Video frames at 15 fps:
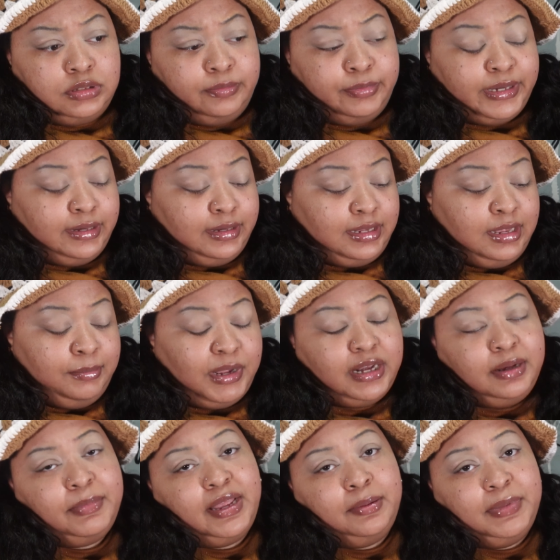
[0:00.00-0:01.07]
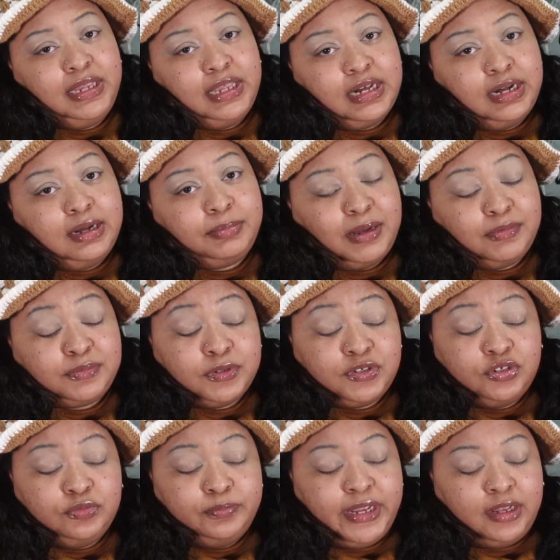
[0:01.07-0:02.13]
But Kimani made me get up. I was supposed
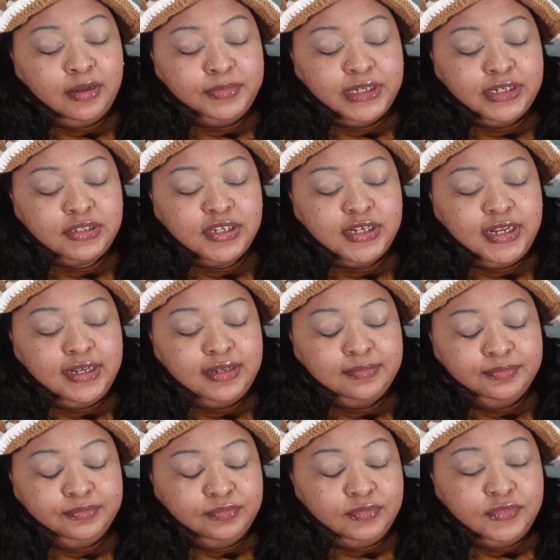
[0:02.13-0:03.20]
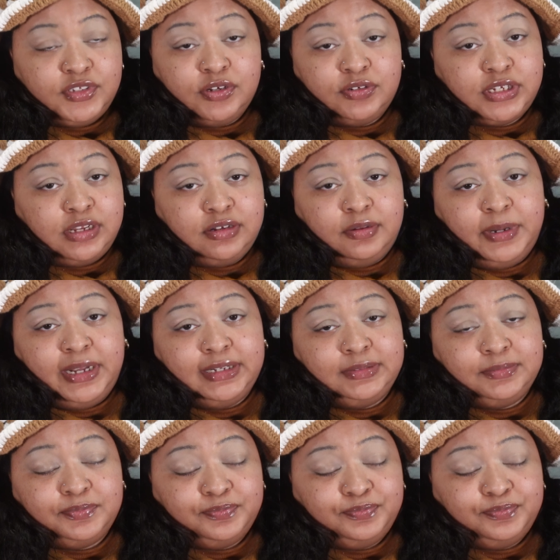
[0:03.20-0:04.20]
to do makeup yesterday. Don't tell nobody.